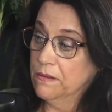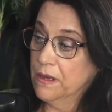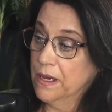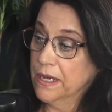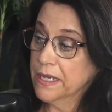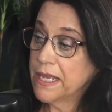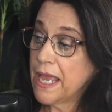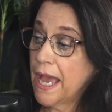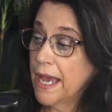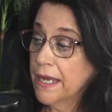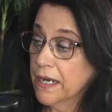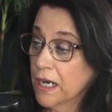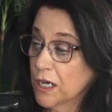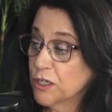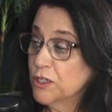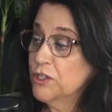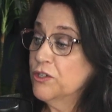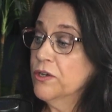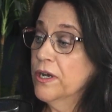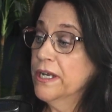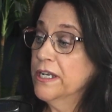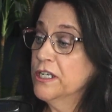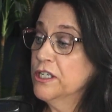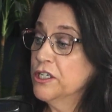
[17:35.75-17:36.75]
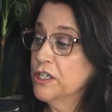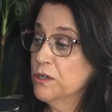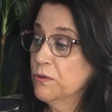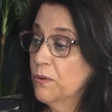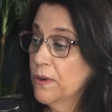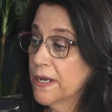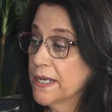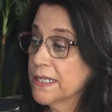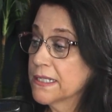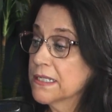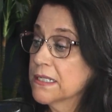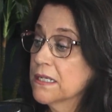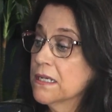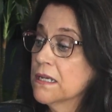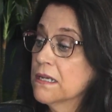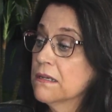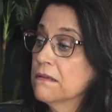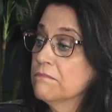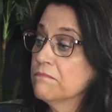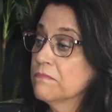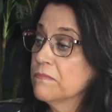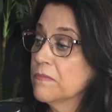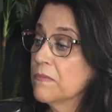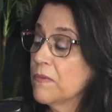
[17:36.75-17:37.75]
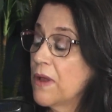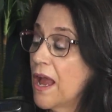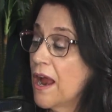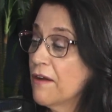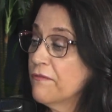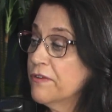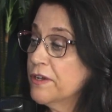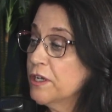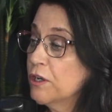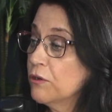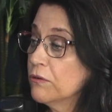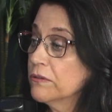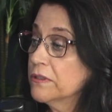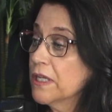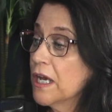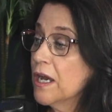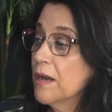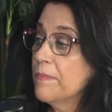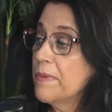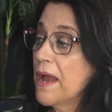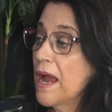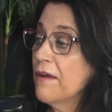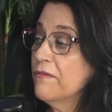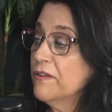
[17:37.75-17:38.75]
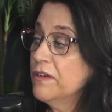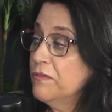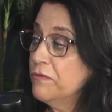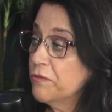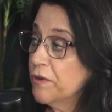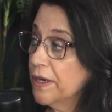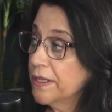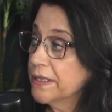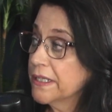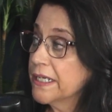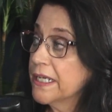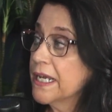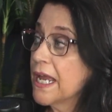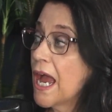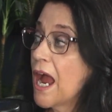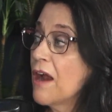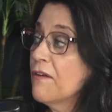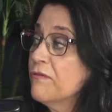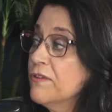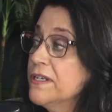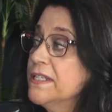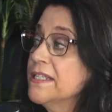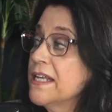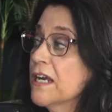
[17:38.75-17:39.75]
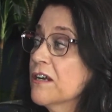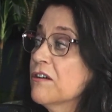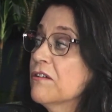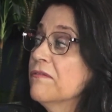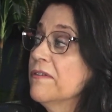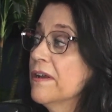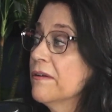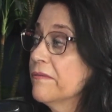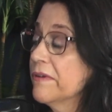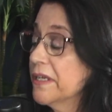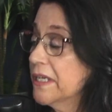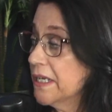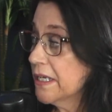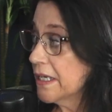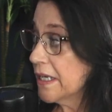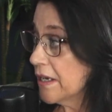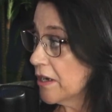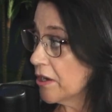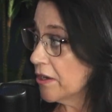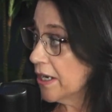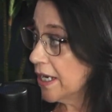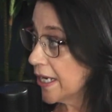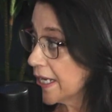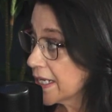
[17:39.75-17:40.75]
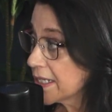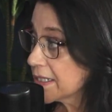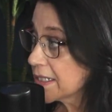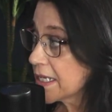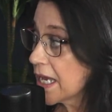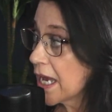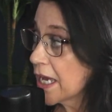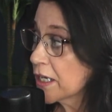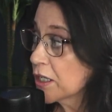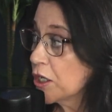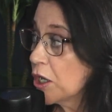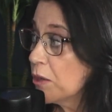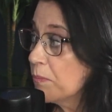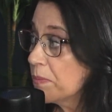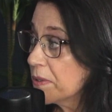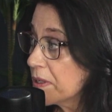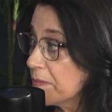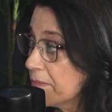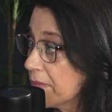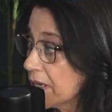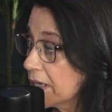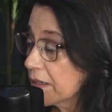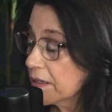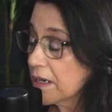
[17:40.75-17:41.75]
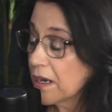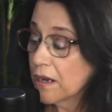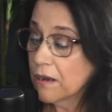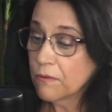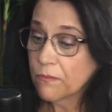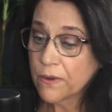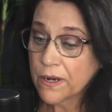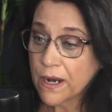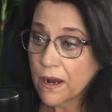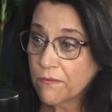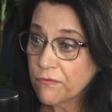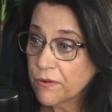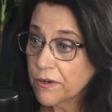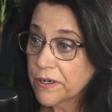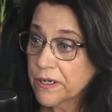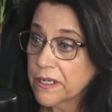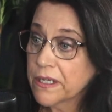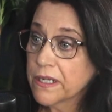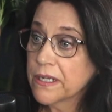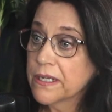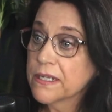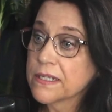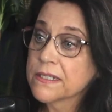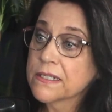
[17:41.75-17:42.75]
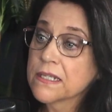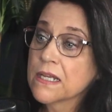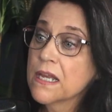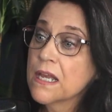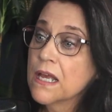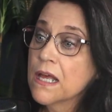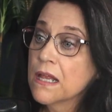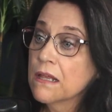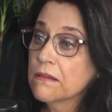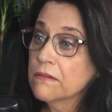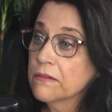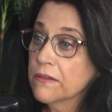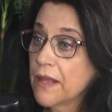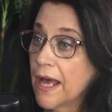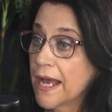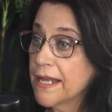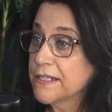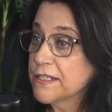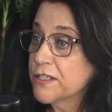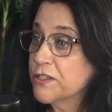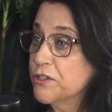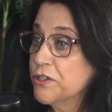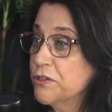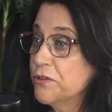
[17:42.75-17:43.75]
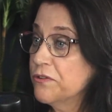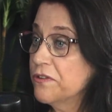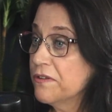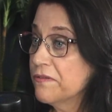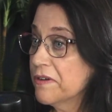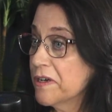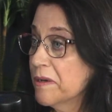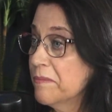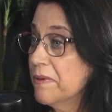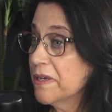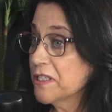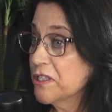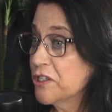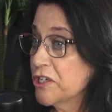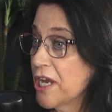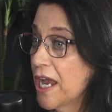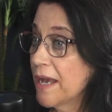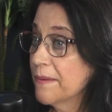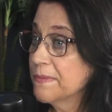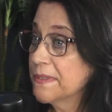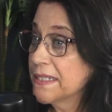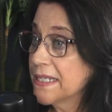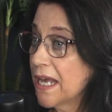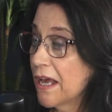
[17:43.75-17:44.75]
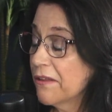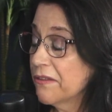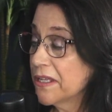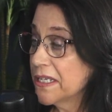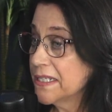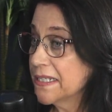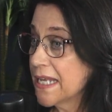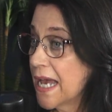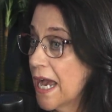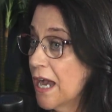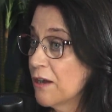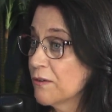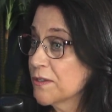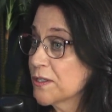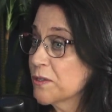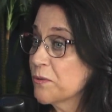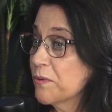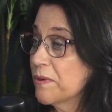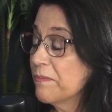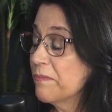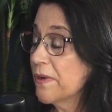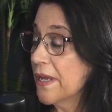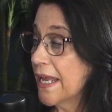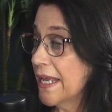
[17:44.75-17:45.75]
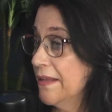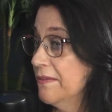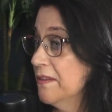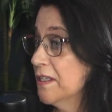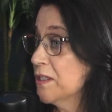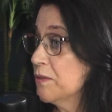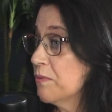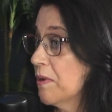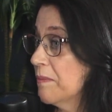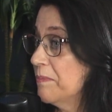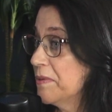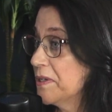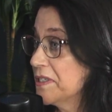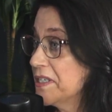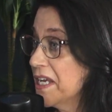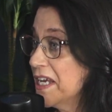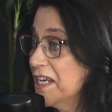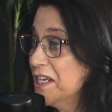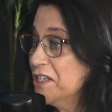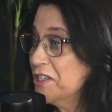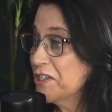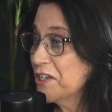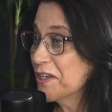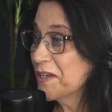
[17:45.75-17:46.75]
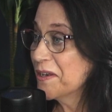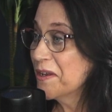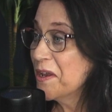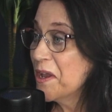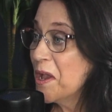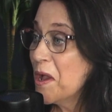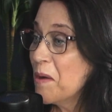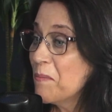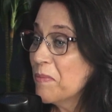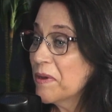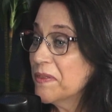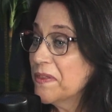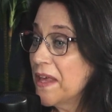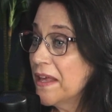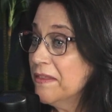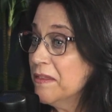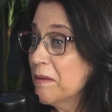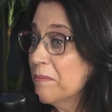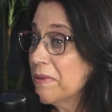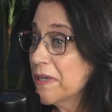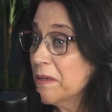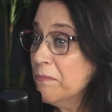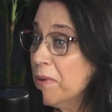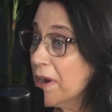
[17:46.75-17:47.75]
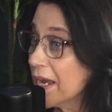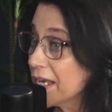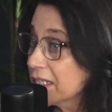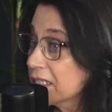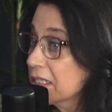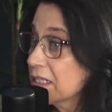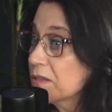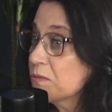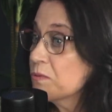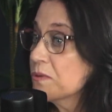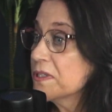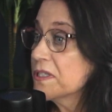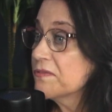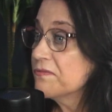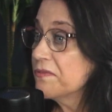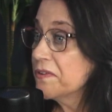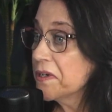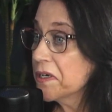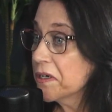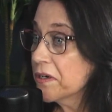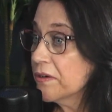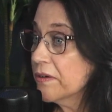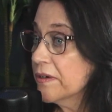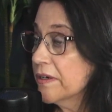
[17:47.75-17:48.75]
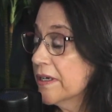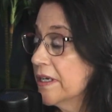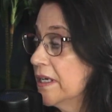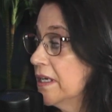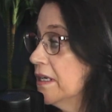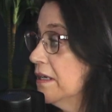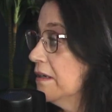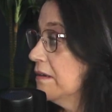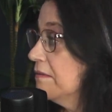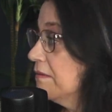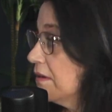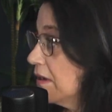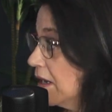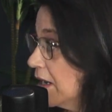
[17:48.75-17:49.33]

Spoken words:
again, our strategy was every Gold Cup, every friendly, every soccer event we can get our hands on, Copa America, whatever it is, let's do the very best job, sell these out so we gain this reputation. But then the bid process was very